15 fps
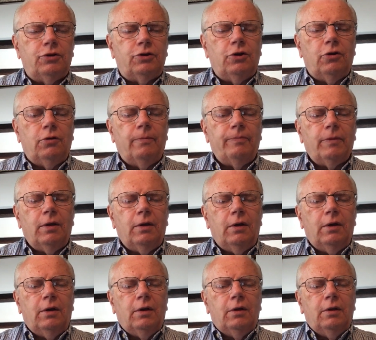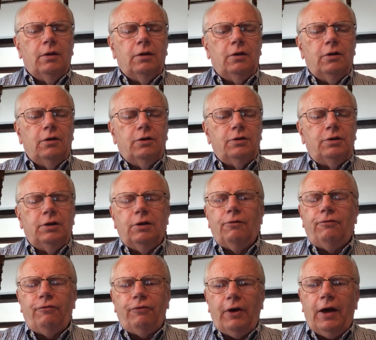So there is the
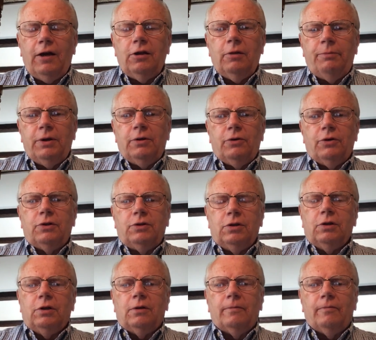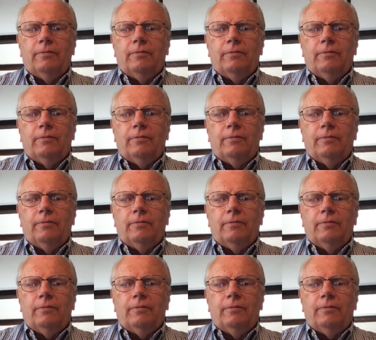infallibility